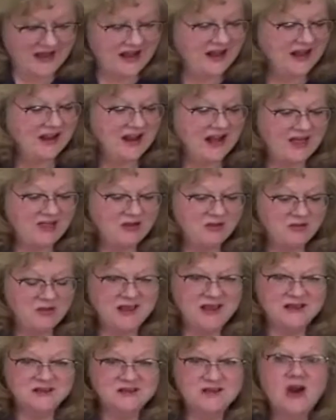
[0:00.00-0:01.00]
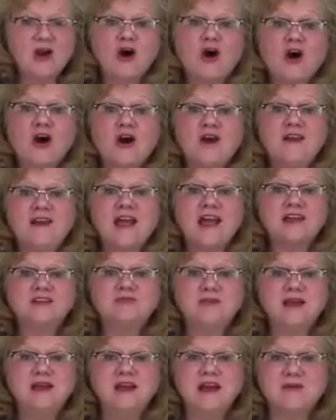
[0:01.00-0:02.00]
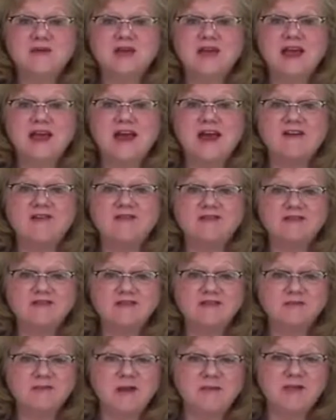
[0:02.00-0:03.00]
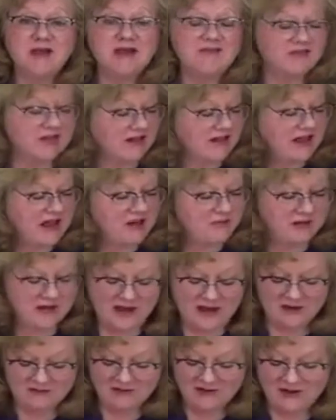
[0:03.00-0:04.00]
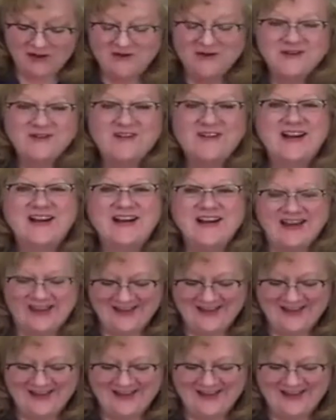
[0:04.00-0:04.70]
Another piece. Our next meetup, Kev, maybe you have to claim it, I don't know.